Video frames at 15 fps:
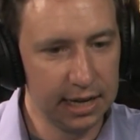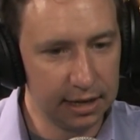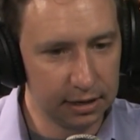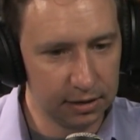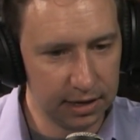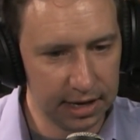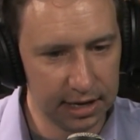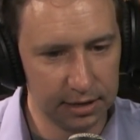
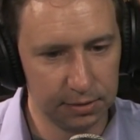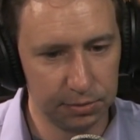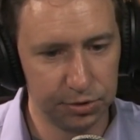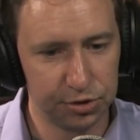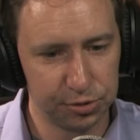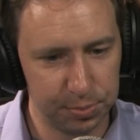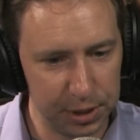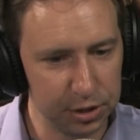in
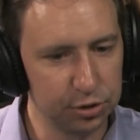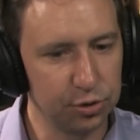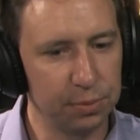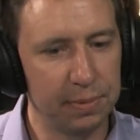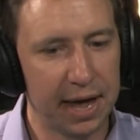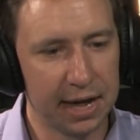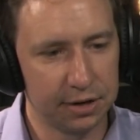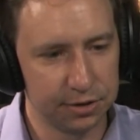spiritual
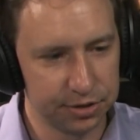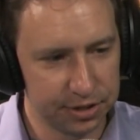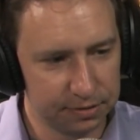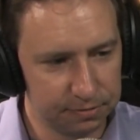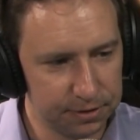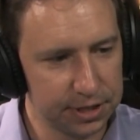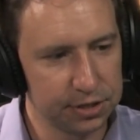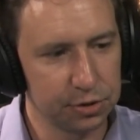matters, in
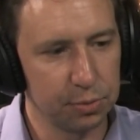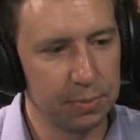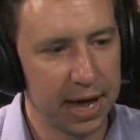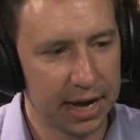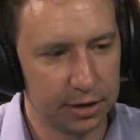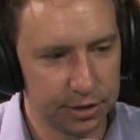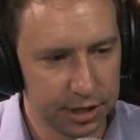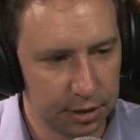physical
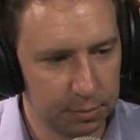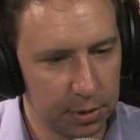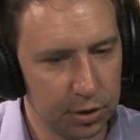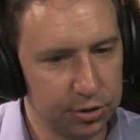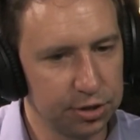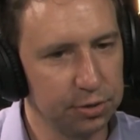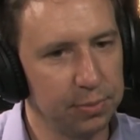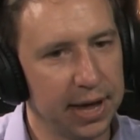matters, in
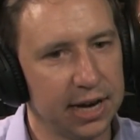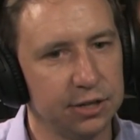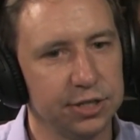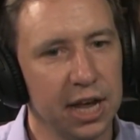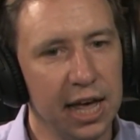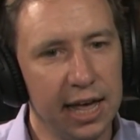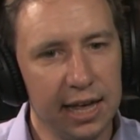emotional matters,